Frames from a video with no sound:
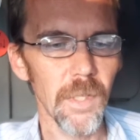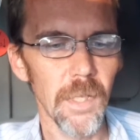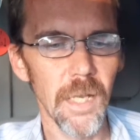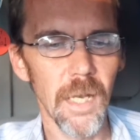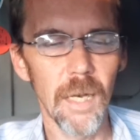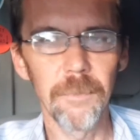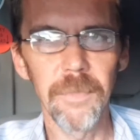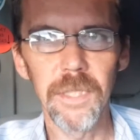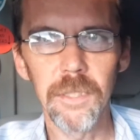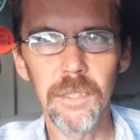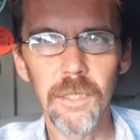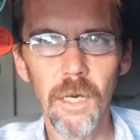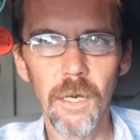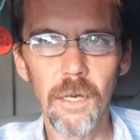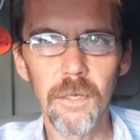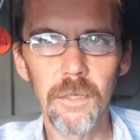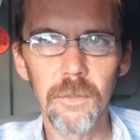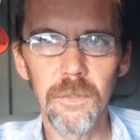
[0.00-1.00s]
How many
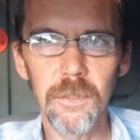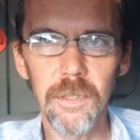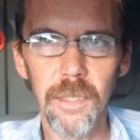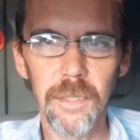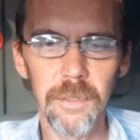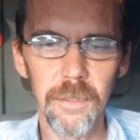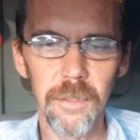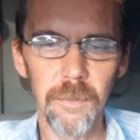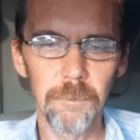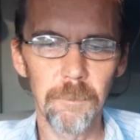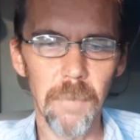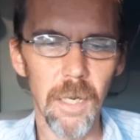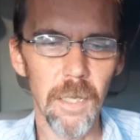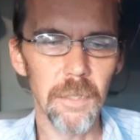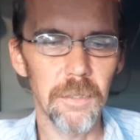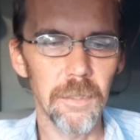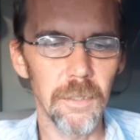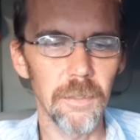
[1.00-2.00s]
cars can the
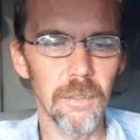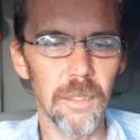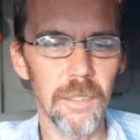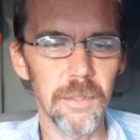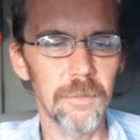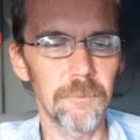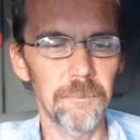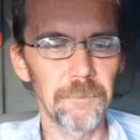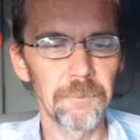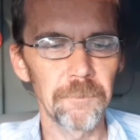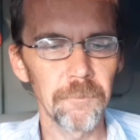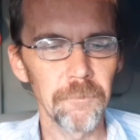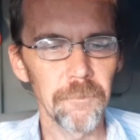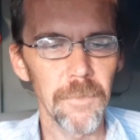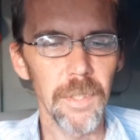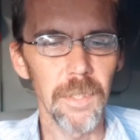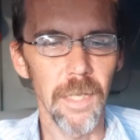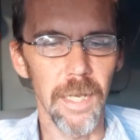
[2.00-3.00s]
parking lot
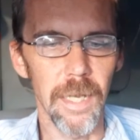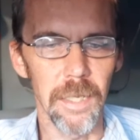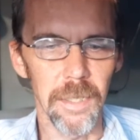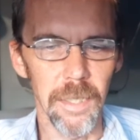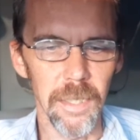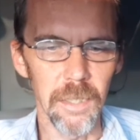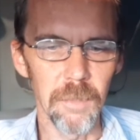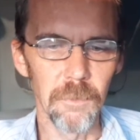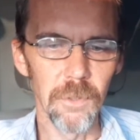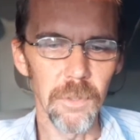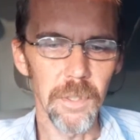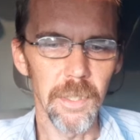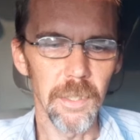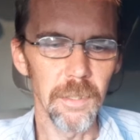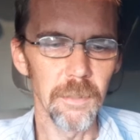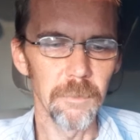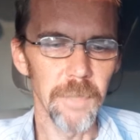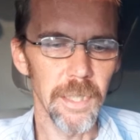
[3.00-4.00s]
at Animal
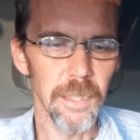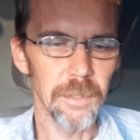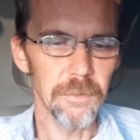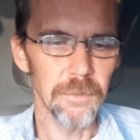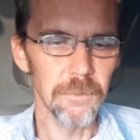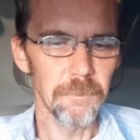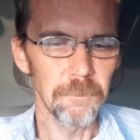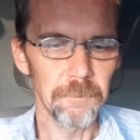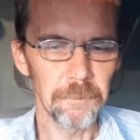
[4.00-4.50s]
Kingdom handle?